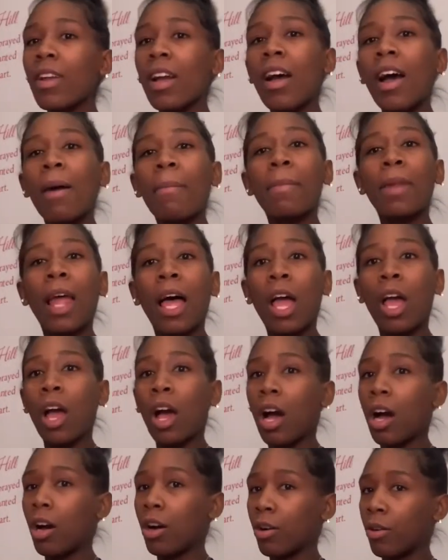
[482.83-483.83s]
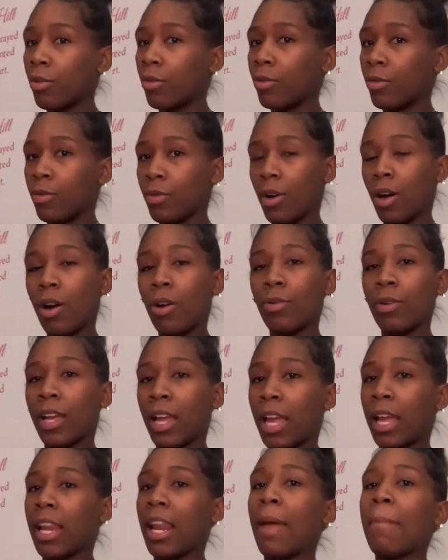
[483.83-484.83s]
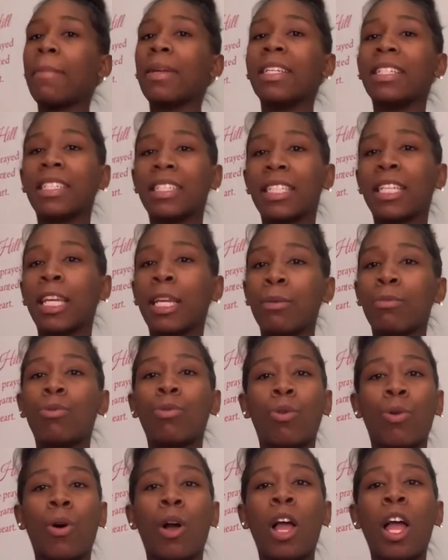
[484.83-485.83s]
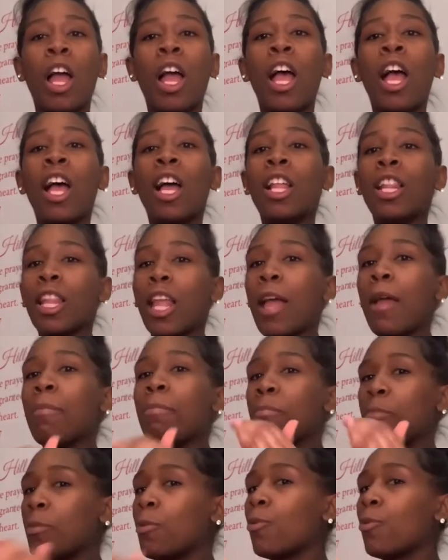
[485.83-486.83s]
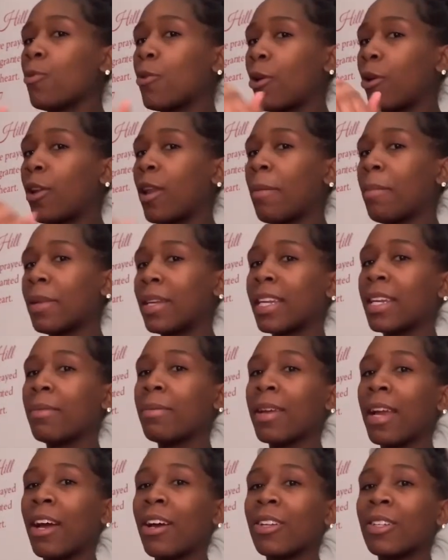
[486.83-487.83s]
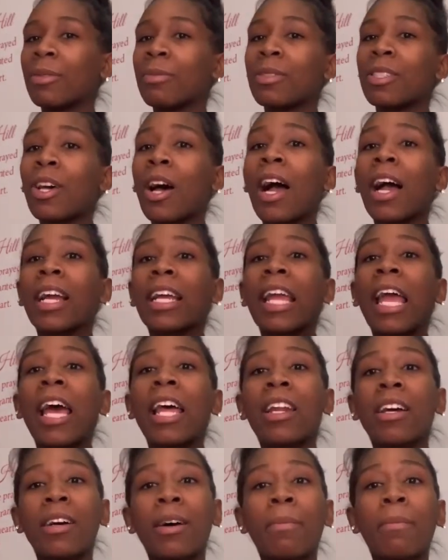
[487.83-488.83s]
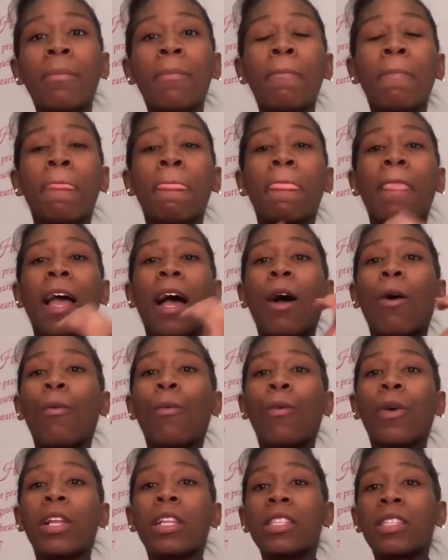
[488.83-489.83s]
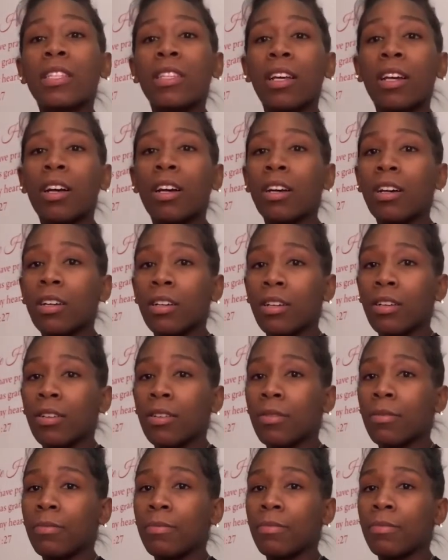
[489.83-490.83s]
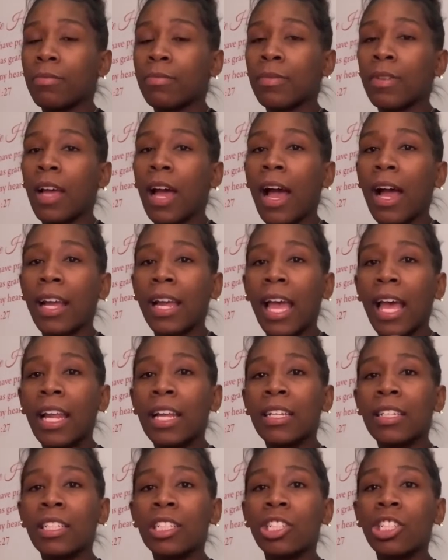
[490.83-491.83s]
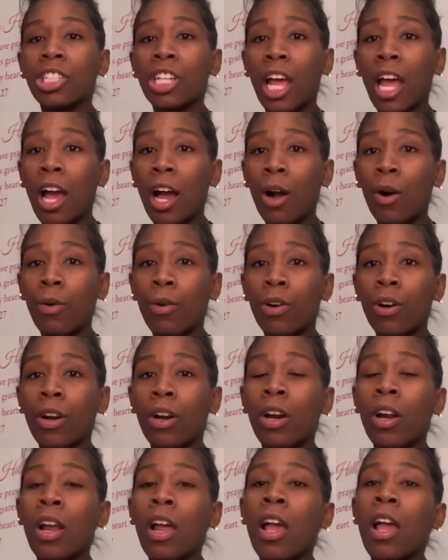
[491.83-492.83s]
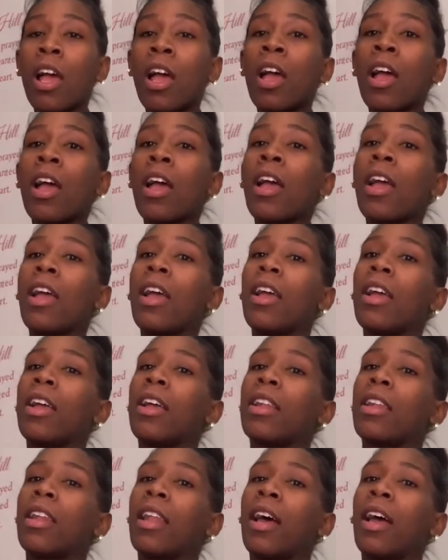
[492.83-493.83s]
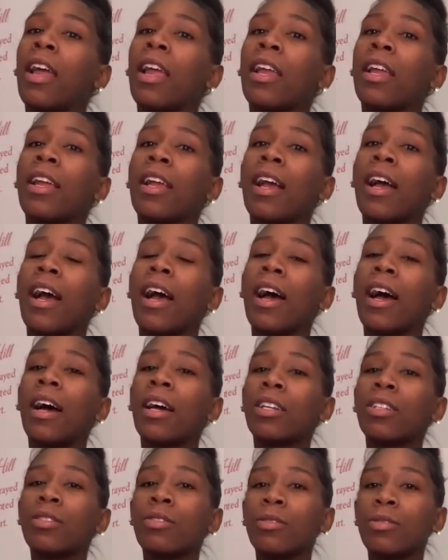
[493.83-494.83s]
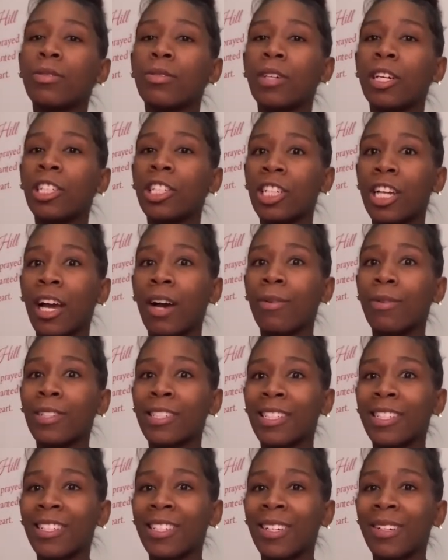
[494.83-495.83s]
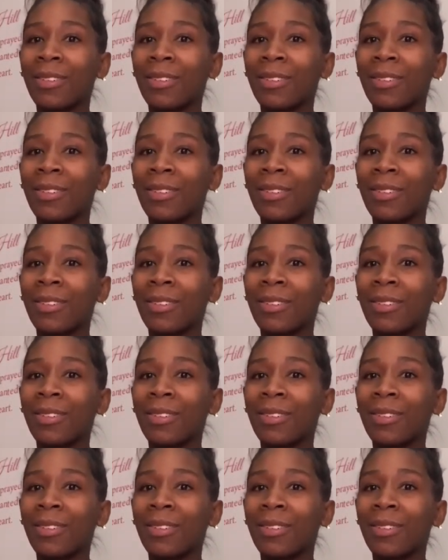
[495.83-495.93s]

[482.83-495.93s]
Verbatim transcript: I'm like, oh, okay, let me just keep going. Like, you know, let me keep counting. So I got up. I went to, um, I got in the shower. And like, I do a shower tub.